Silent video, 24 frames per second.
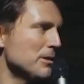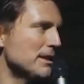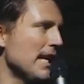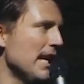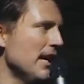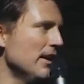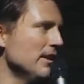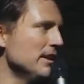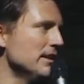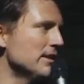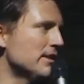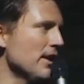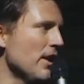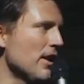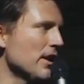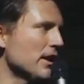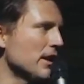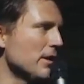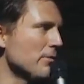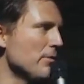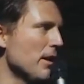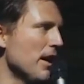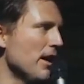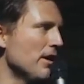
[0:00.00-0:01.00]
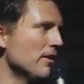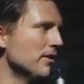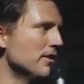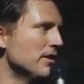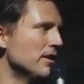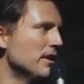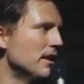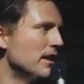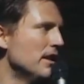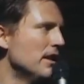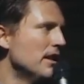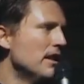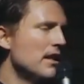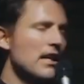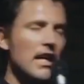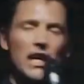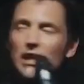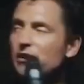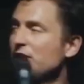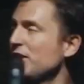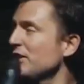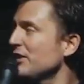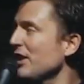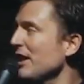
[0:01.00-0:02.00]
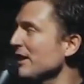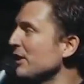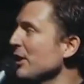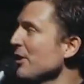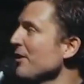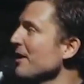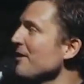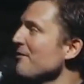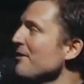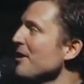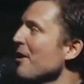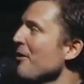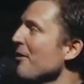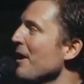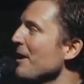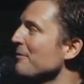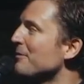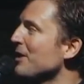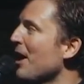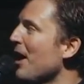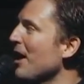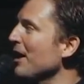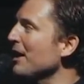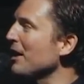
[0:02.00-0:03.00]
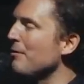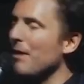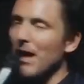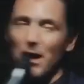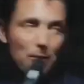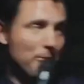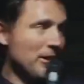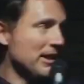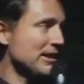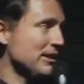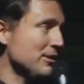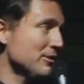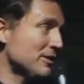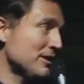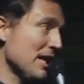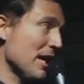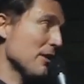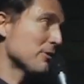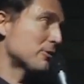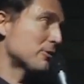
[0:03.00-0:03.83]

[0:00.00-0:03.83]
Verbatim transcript: the hell are you talking about? And she's like, You don't even know what I'm talking about. I'm like, You sound